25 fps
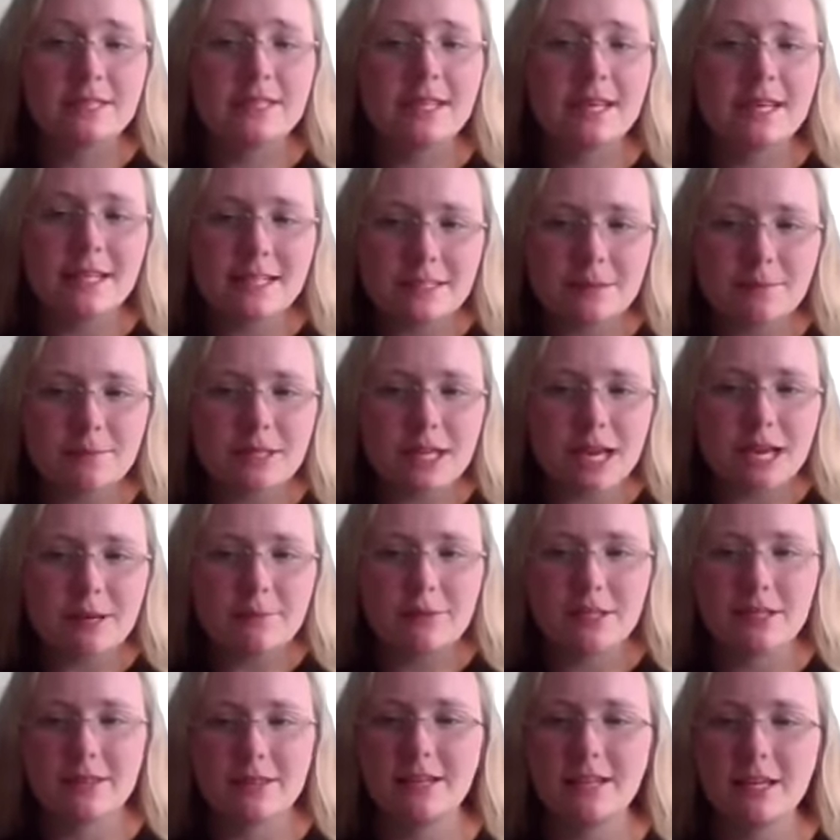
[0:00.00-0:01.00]
Take some
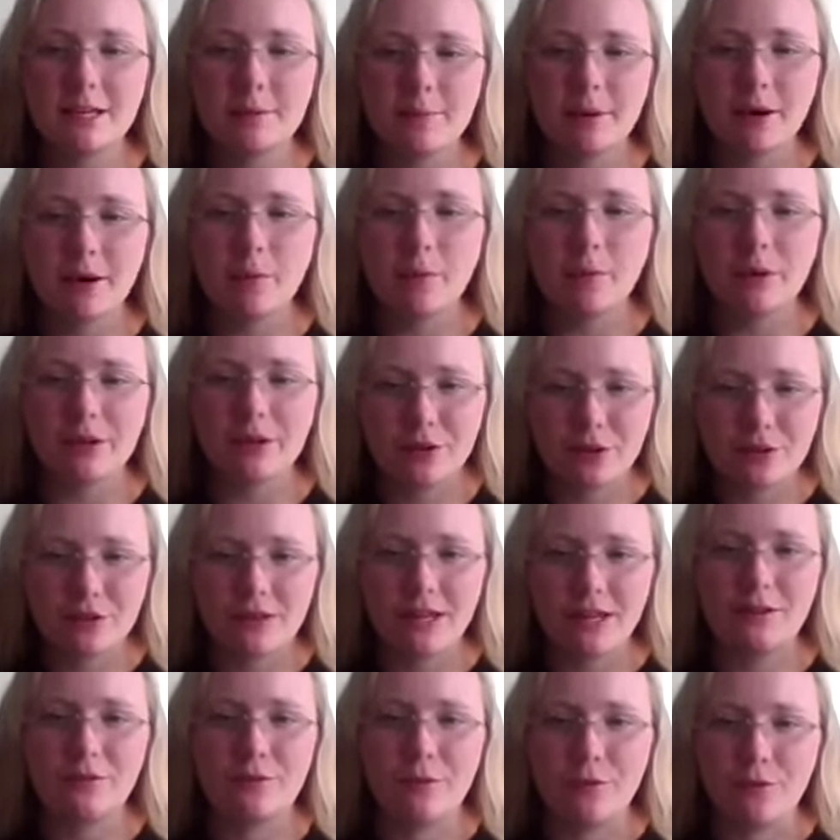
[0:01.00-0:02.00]
time to think about what you're
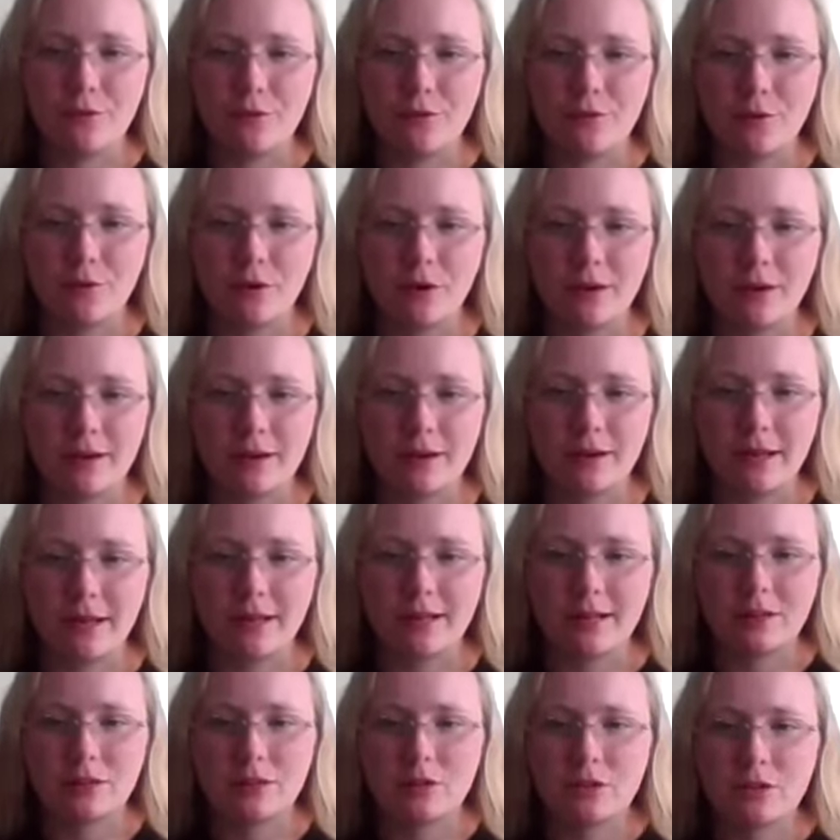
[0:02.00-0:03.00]
thankful for
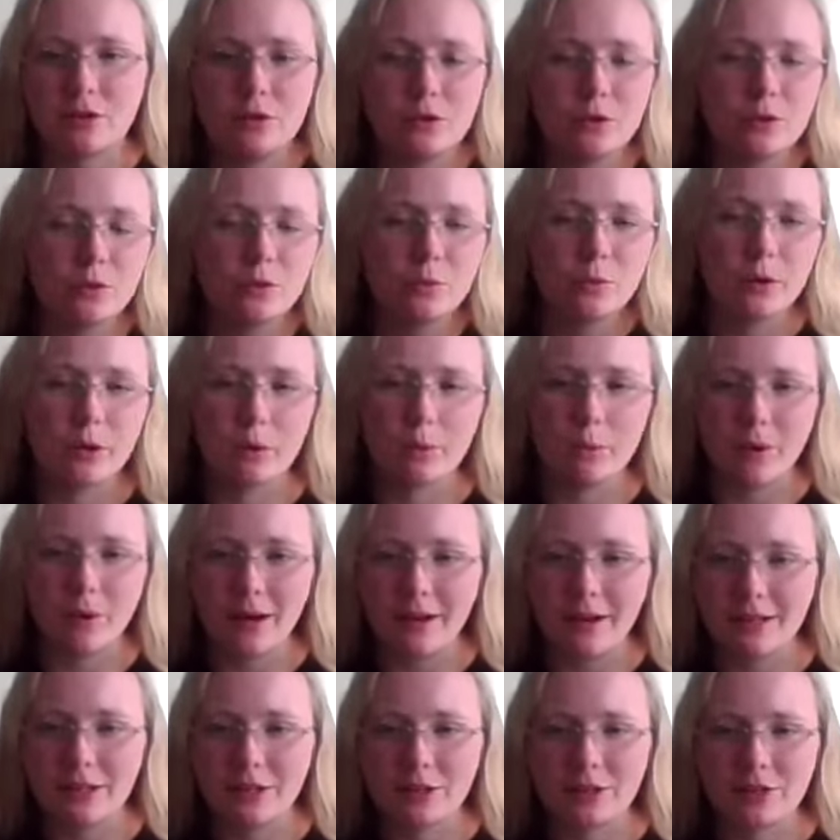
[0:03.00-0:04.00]
and who or
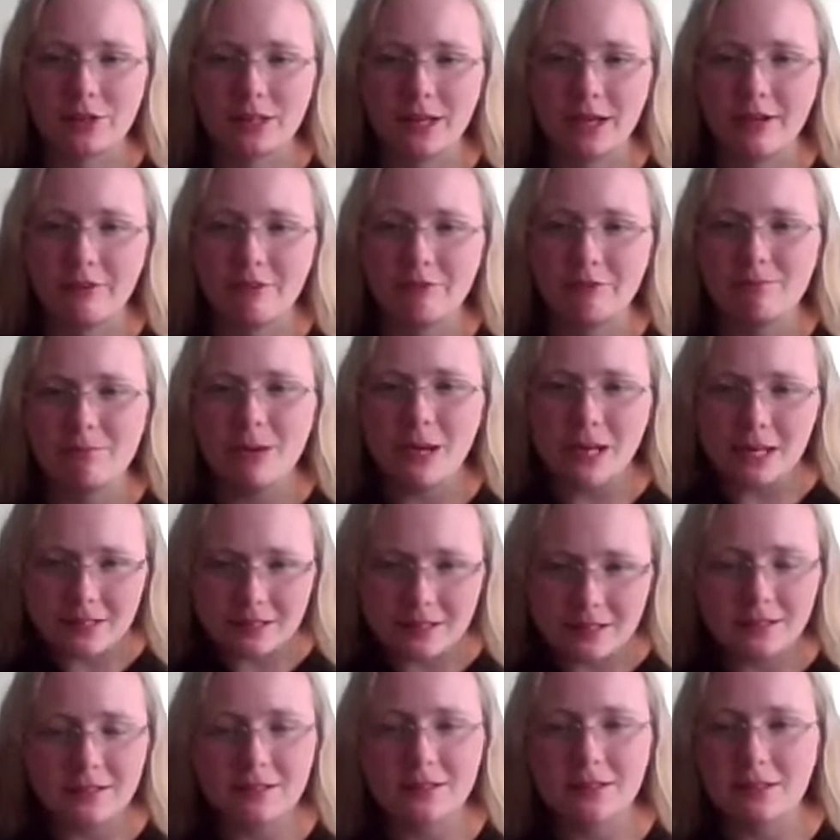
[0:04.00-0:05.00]
what in your life may
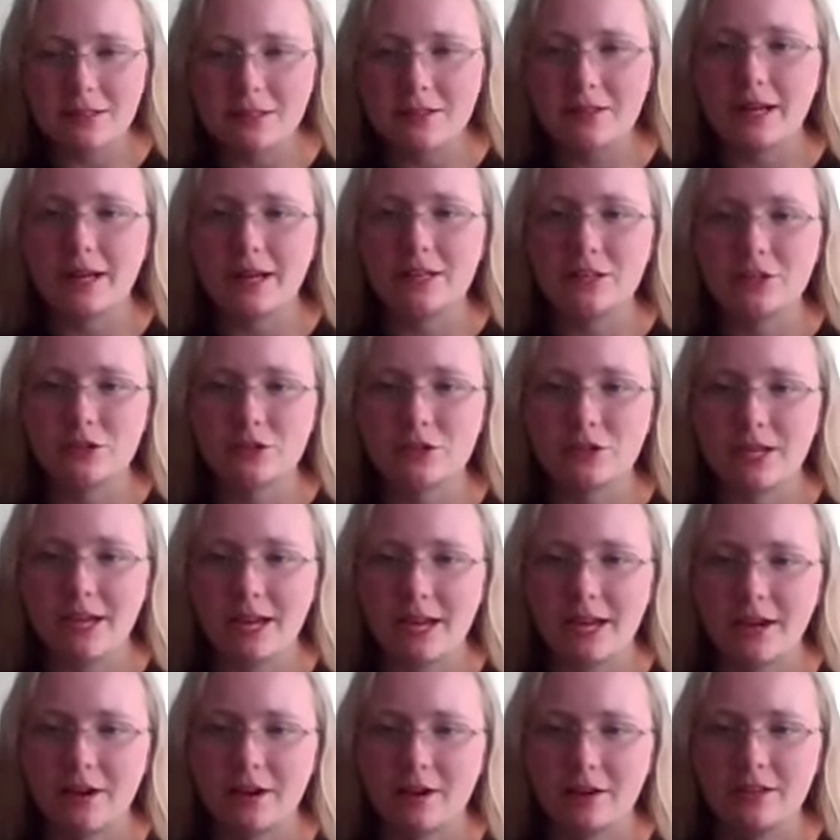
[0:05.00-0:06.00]
need a little extra
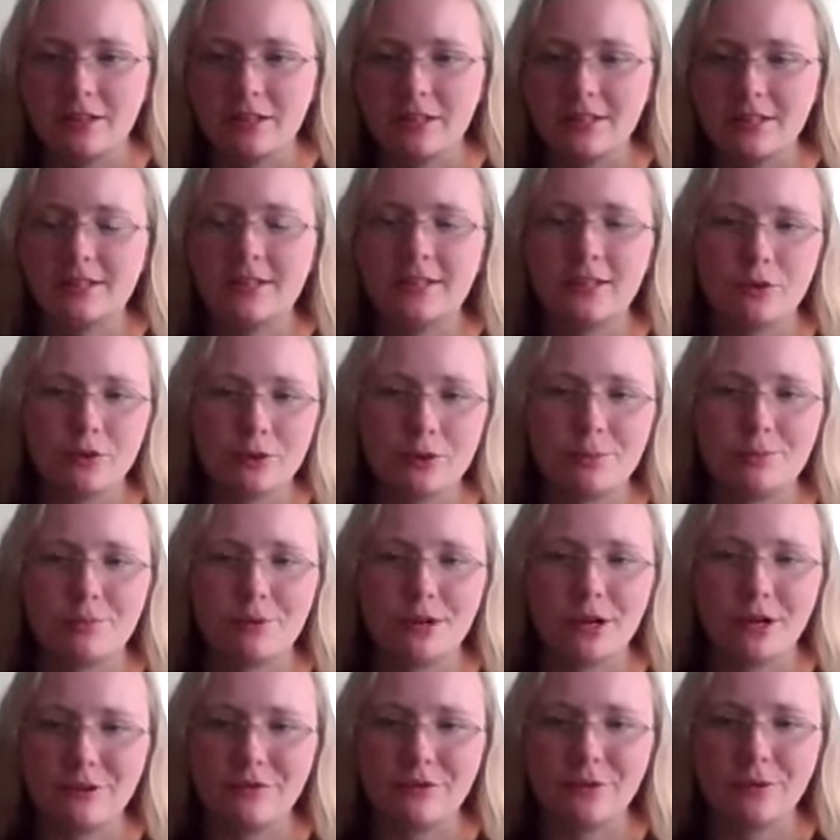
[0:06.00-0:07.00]
care that you could
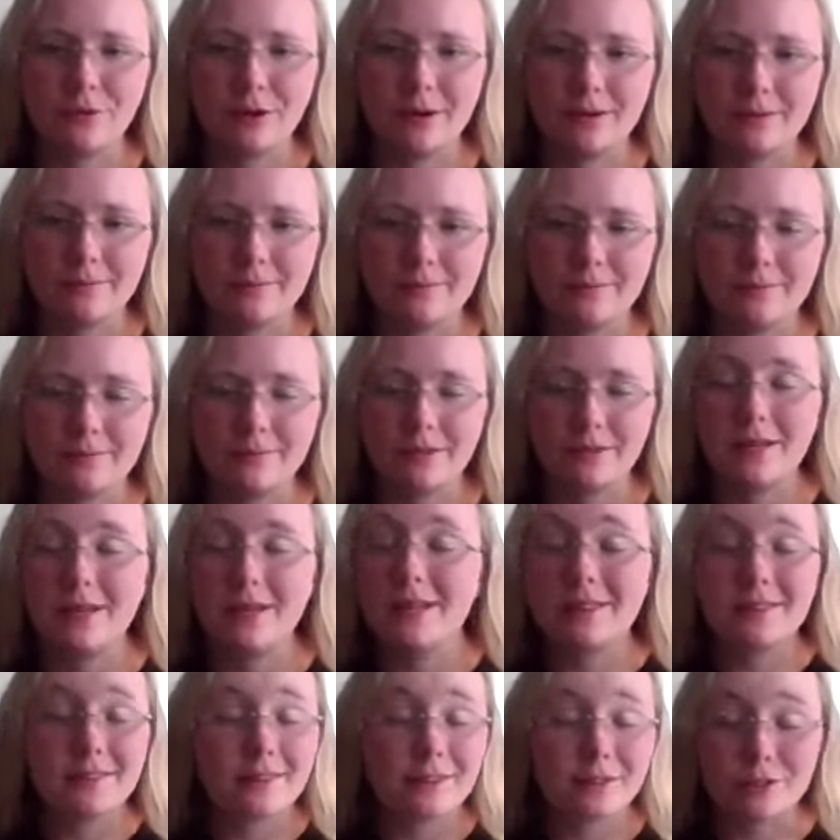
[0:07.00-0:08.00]
pray for.
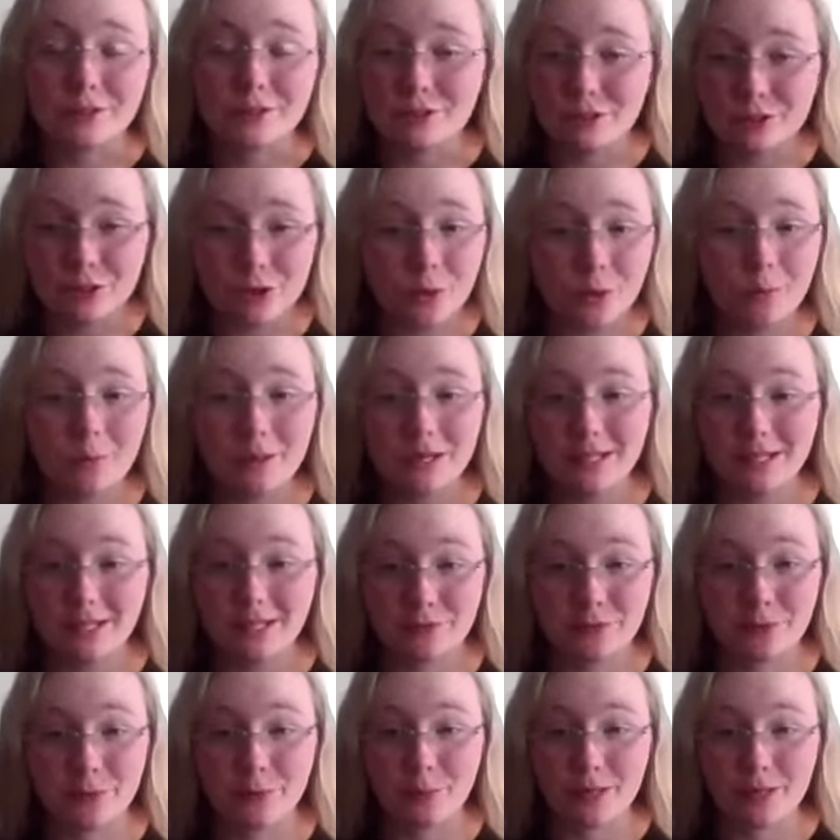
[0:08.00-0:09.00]
There are so many
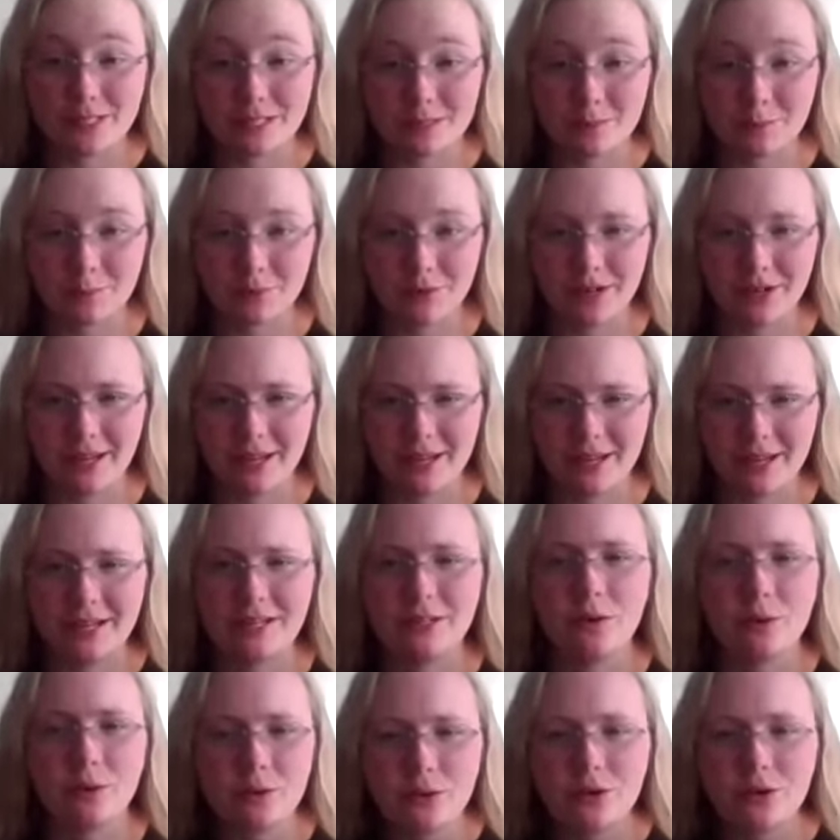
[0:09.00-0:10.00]
different ways to pray. I
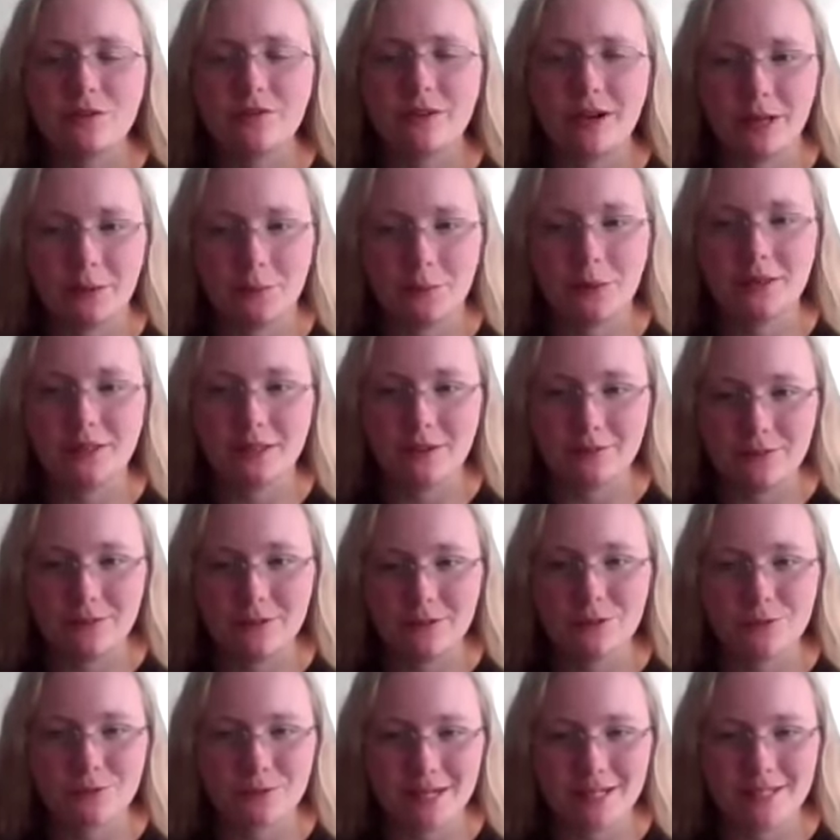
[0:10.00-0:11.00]
know you'll find one that
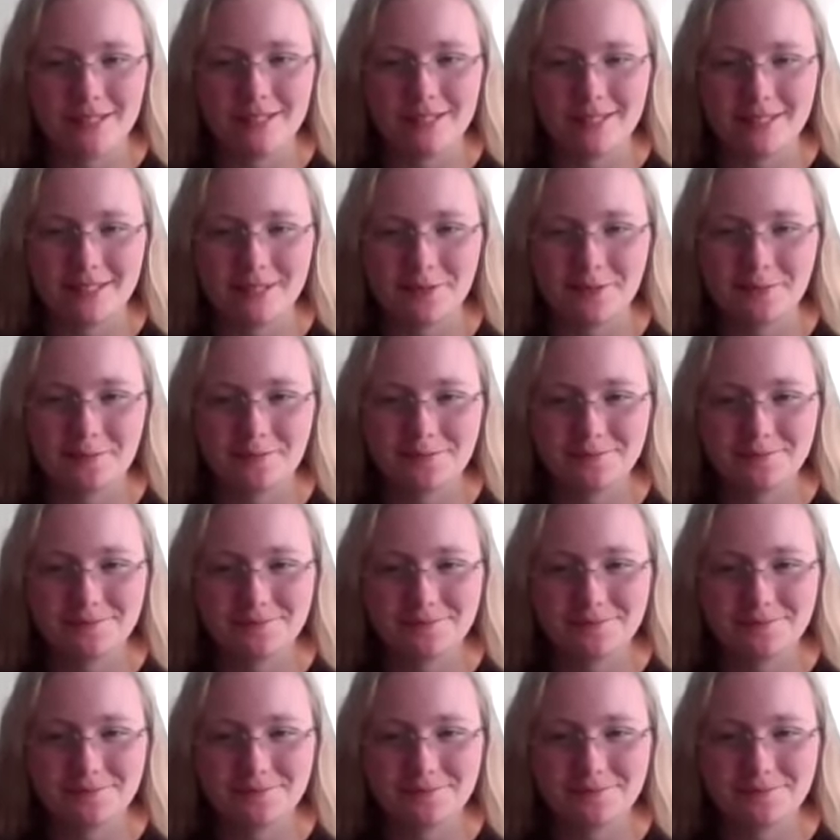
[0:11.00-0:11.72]
feels right to you.